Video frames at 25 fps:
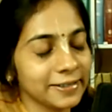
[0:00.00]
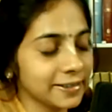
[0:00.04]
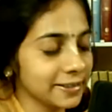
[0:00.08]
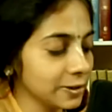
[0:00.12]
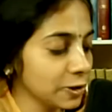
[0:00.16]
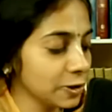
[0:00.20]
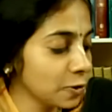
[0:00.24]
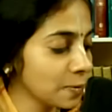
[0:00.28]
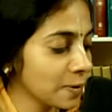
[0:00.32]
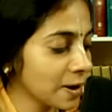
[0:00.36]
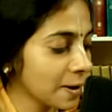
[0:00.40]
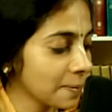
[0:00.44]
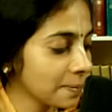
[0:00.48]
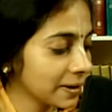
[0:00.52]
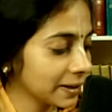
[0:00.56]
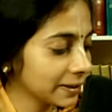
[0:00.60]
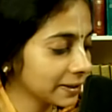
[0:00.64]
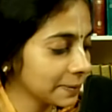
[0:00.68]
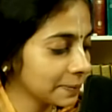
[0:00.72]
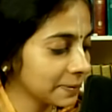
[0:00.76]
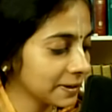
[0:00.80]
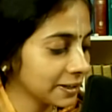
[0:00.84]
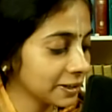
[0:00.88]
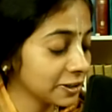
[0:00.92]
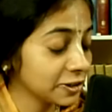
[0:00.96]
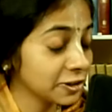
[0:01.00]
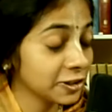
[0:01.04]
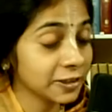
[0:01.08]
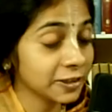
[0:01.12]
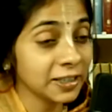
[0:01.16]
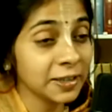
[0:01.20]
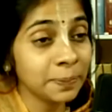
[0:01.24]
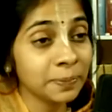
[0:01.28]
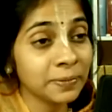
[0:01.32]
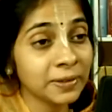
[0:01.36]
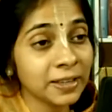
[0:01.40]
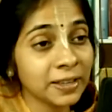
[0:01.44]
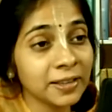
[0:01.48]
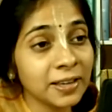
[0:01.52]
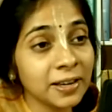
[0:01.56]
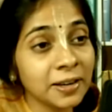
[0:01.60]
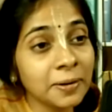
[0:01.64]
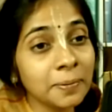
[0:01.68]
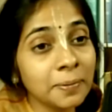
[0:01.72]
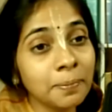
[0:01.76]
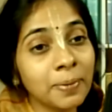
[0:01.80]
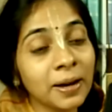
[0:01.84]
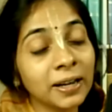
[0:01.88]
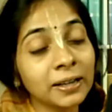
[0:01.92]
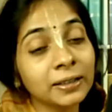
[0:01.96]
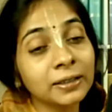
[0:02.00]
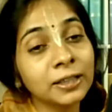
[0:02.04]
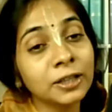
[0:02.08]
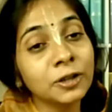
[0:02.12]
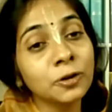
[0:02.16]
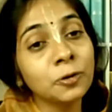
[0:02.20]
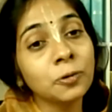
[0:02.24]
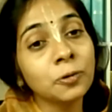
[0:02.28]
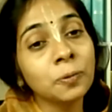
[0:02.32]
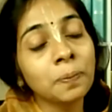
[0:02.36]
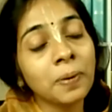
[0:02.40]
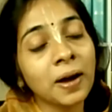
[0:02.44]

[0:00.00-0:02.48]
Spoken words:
Yomam bhakti prayachati, tadaham bhakti